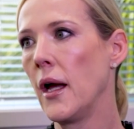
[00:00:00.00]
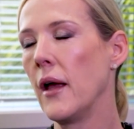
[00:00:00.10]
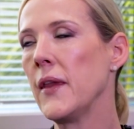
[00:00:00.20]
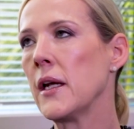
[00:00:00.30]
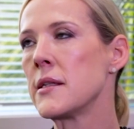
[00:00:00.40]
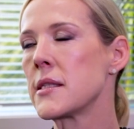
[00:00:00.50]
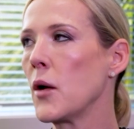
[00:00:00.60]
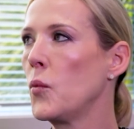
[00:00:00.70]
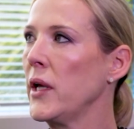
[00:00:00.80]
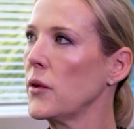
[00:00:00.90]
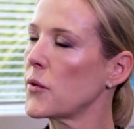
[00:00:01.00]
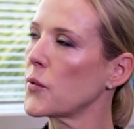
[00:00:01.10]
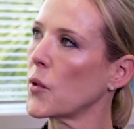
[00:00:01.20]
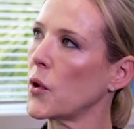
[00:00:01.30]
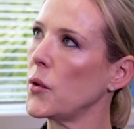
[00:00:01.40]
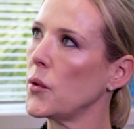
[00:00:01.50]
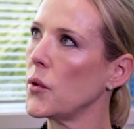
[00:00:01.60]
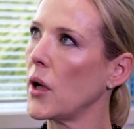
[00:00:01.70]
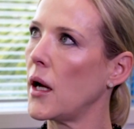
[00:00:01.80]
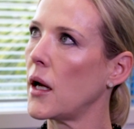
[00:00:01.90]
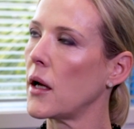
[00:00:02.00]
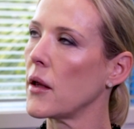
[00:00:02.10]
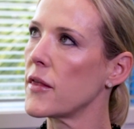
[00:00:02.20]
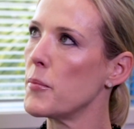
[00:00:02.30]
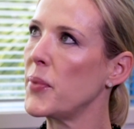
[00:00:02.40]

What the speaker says: And then as I went through the